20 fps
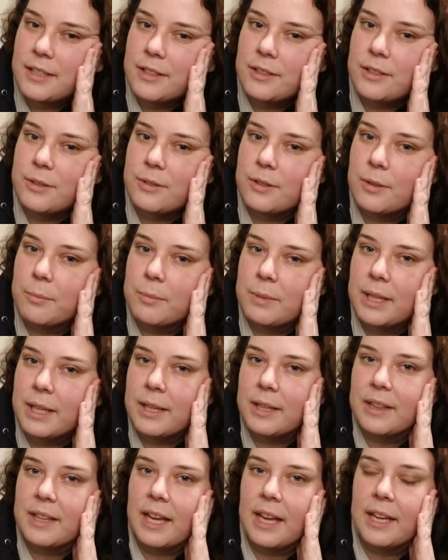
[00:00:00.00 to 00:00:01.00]
Do
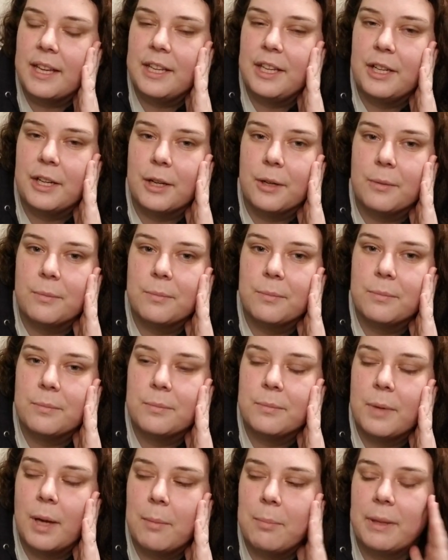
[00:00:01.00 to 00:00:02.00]
something that, you know,
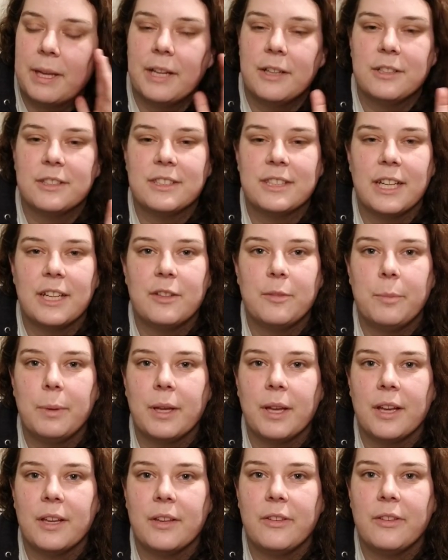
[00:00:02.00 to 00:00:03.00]
a planner is nice
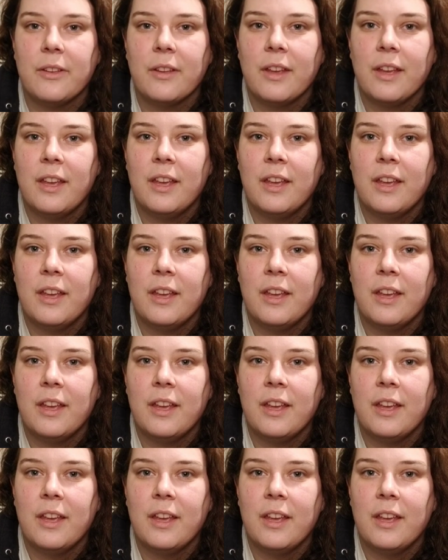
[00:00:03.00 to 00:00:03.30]
because